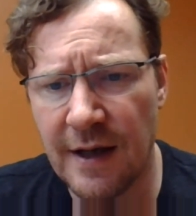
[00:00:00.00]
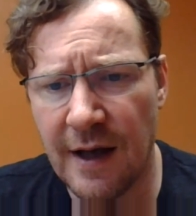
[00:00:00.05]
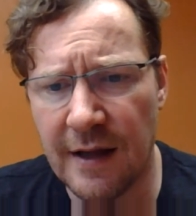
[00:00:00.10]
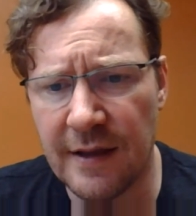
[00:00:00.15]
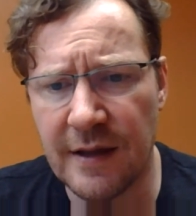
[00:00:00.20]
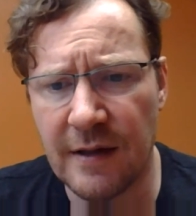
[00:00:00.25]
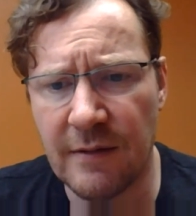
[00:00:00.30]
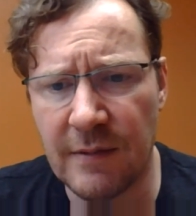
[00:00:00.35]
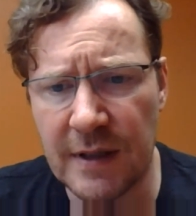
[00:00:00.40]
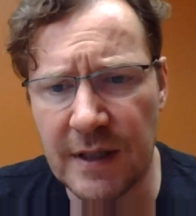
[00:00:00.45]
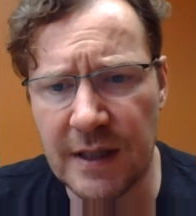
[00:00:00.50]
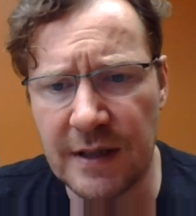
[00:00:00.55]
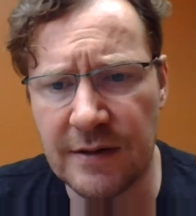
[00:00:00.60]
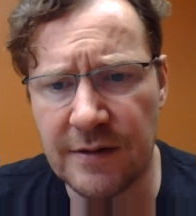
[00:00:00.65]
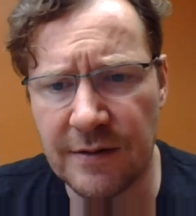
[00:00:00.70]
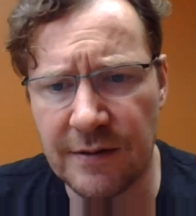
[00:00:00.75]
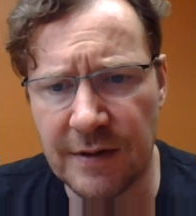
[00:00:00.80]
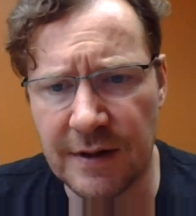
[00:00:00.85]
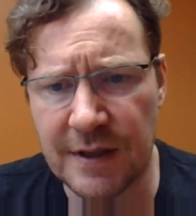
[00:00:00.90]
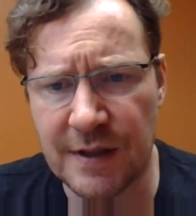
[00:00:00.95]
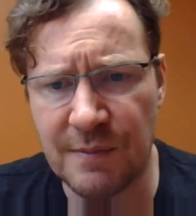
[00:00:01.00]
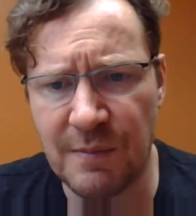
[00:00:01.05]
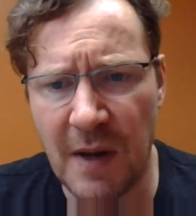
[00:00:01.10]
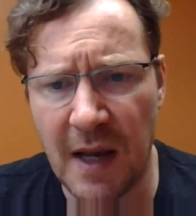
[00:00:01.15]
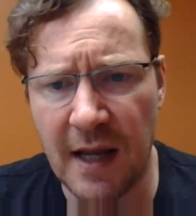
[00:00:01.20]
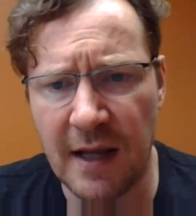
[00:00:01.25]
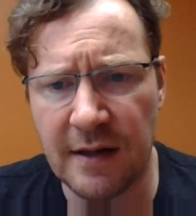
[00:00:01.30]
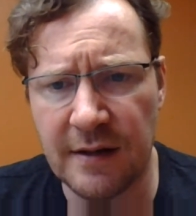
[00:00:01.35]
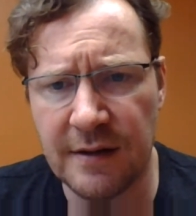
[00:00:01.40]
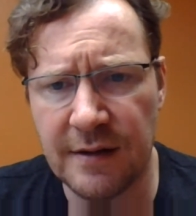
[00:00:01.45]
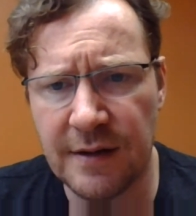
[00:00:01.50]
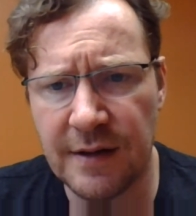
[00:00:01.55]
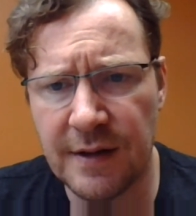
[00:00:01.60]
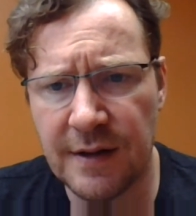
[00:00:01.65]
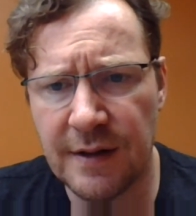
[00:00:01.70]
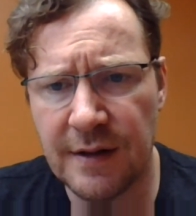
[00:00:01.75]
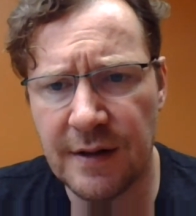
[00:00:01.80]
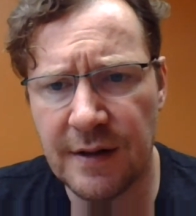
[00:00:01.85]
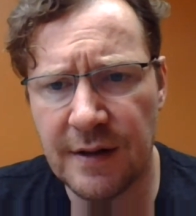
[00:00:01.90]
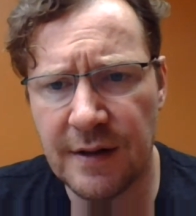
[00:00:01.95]
I think we need to expand,
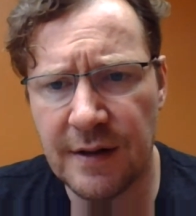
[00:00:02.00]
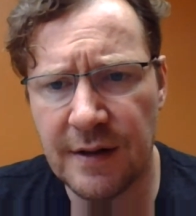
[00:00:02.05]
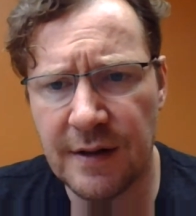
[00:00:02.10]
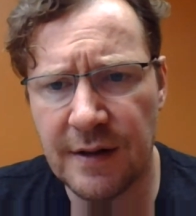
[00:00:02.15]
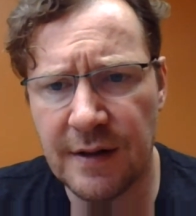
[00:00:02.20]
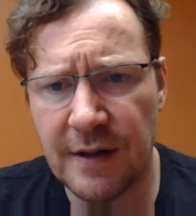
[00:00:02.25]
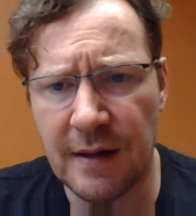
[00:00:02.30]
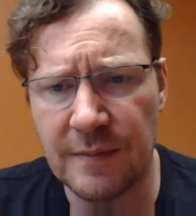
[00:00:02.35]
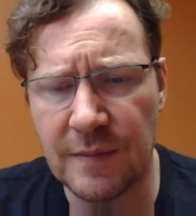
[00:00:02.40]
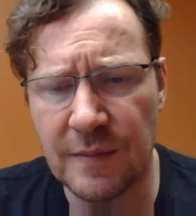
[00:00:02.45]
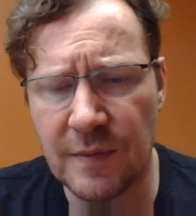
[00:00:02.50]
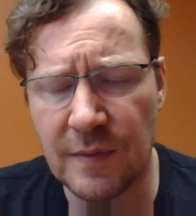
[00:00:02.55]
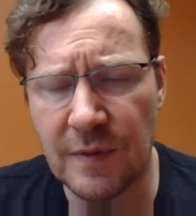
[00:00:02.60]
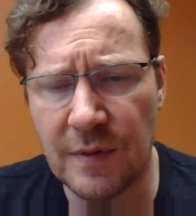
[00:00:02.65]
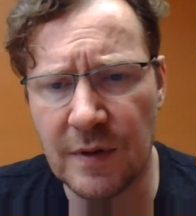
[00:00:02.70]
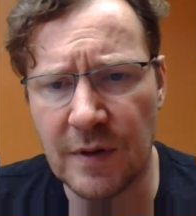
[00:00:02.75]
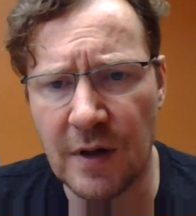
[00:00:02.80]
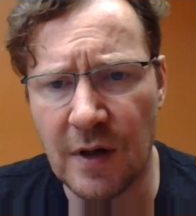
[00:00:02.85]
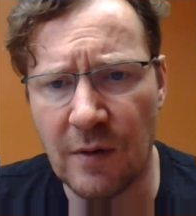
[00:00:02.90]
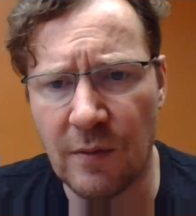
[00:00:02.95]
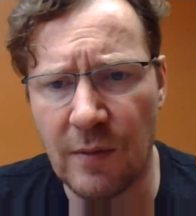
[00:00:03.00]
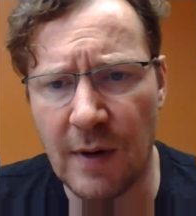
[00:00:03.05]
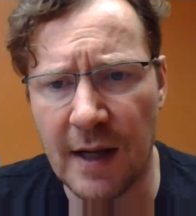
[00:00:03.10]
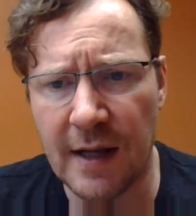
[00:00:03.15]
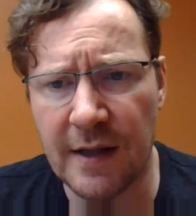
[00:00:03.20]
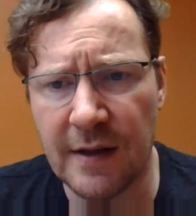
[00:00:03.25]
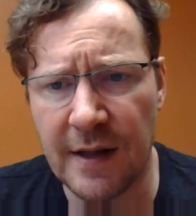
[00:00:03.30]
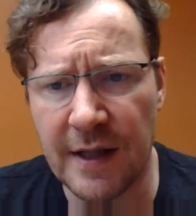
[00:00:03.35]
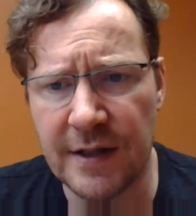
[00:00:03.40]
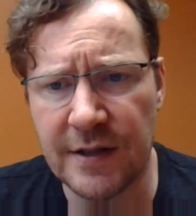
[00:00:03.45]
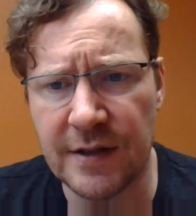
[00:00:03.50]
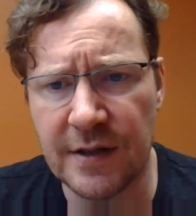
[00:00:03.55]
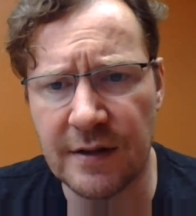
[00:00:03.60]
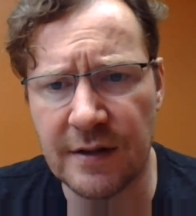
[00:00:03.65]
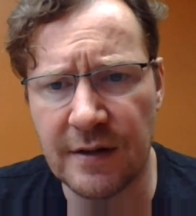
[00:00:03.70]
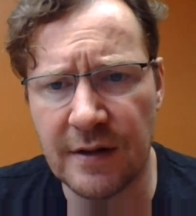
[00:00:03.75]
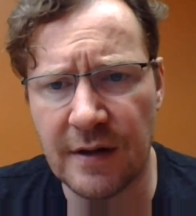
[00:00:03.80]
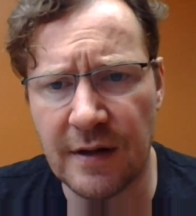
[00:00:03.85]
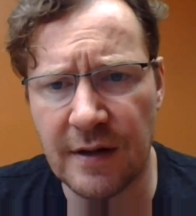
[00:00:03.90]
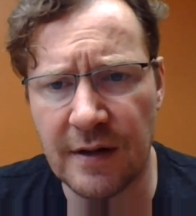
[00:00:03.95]

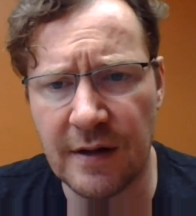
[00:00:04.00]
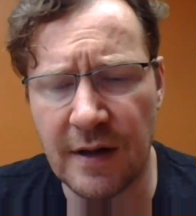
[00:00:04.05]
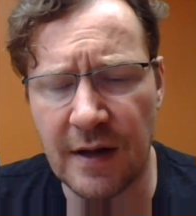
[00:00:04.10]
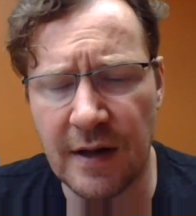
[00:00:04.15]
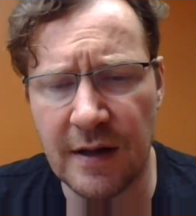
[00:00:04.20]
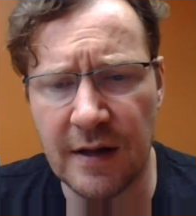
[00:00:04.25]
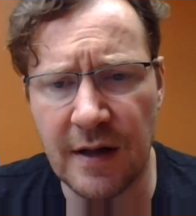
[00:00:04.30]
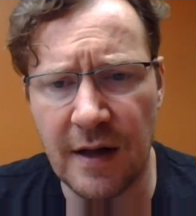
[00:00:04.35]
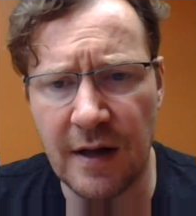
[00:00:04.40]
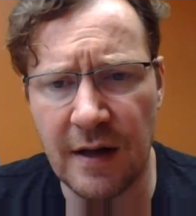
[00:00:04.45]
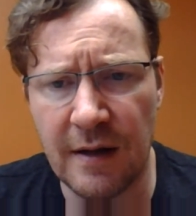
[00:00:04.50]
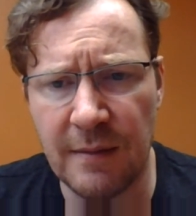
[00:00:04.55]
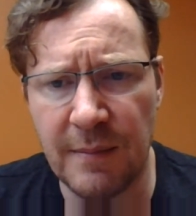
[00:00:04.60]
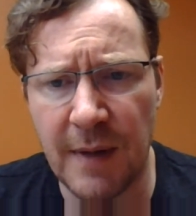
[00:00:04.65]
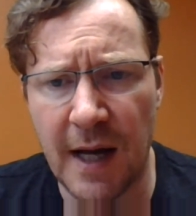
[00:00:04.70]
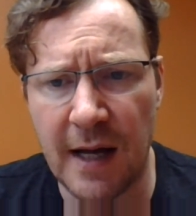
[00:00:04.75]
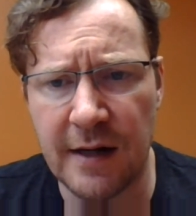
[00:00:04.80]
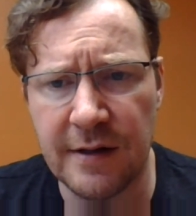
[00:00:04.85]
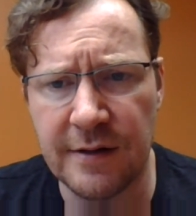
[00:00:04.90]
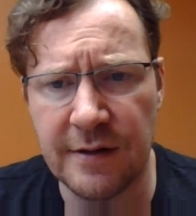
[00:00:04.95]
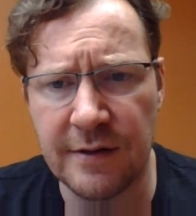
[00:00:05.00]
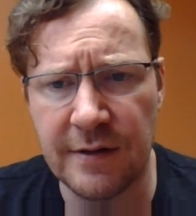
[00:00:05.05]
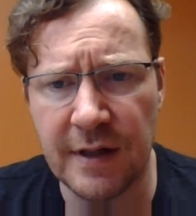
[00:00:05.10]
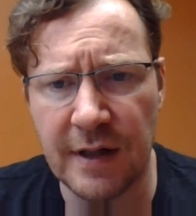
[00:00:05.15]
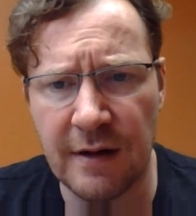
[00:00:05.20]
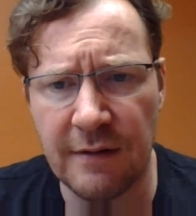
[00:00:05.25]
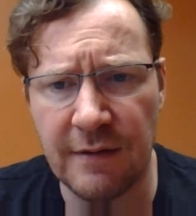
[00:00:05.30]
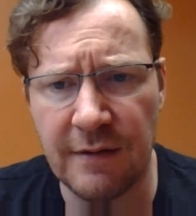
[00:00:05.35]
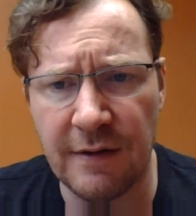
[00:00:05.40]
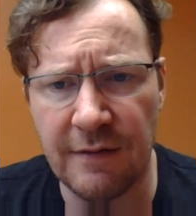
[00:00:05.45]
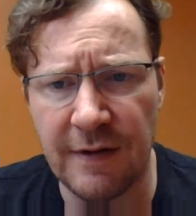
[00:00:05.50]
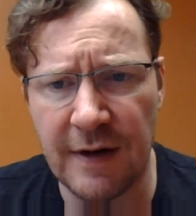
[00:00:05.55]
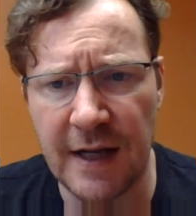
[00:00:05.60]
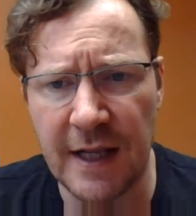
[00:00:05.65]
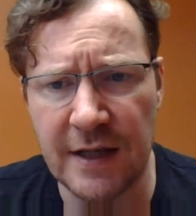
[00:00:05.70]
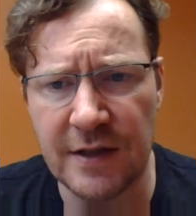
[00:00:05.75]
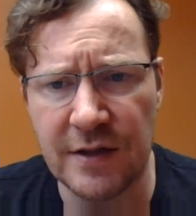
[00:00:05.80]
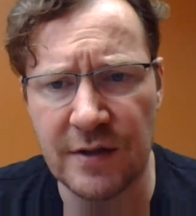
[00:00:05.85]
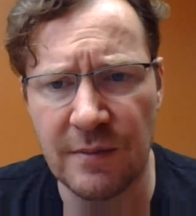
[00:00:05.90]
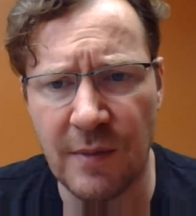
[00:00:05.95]
regulation and monitoring of our
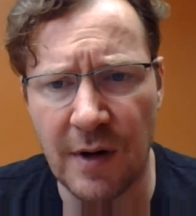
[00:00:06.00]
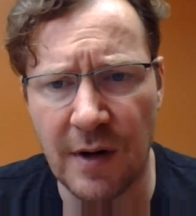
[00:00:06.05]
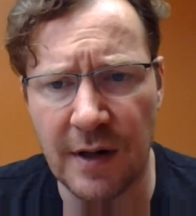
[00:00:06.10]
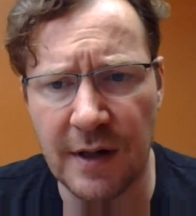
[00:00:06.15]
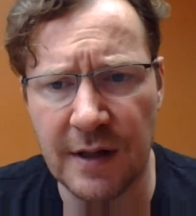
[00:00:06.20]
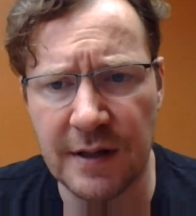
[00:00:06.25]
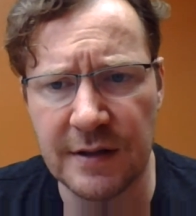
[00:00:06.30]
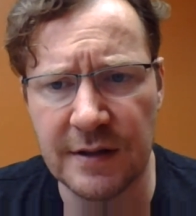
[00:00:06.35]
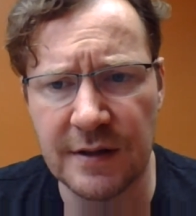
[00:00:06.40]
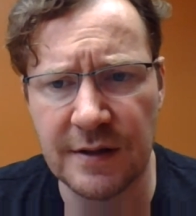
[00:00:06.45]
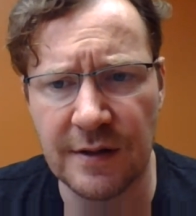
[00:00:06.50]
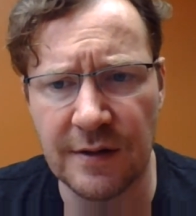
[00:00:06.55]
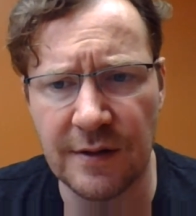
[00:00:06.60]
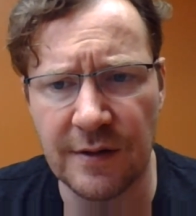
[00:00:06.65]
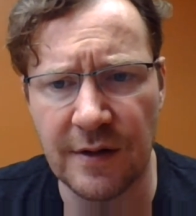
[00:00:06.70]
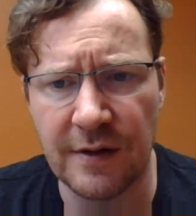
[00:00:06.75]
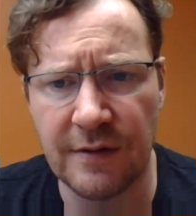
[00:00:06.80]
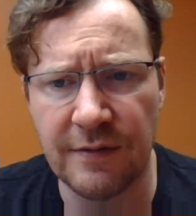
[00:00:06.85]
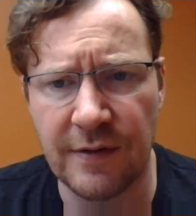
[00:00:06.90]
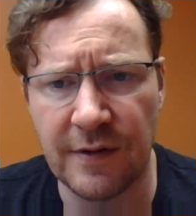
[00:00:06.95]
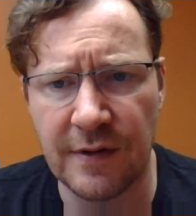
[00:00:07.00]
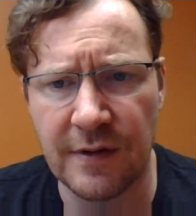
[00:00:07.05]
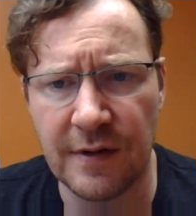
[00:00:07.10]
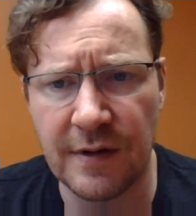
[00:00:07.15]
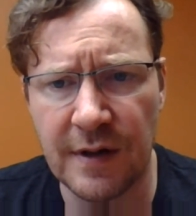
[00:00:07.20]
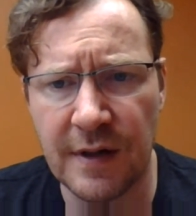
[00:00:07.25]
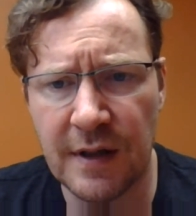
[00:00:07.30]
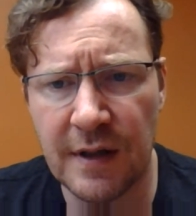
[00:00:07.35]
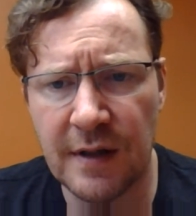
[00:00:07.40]
financial markets to look for